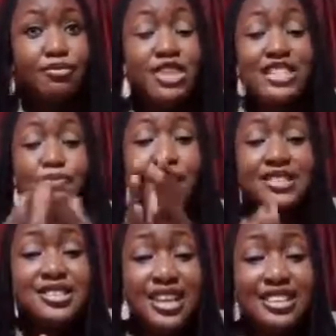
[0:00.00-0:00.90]
There's
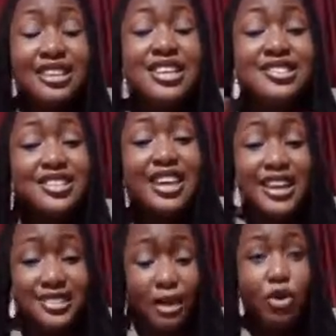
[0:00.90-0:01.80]
practice exam, there's real
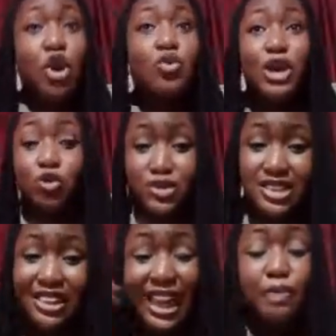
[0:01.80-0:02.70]
exam where they will
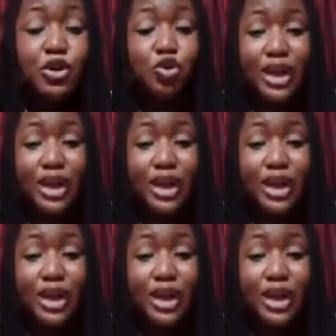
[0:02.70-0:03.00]
start timing you,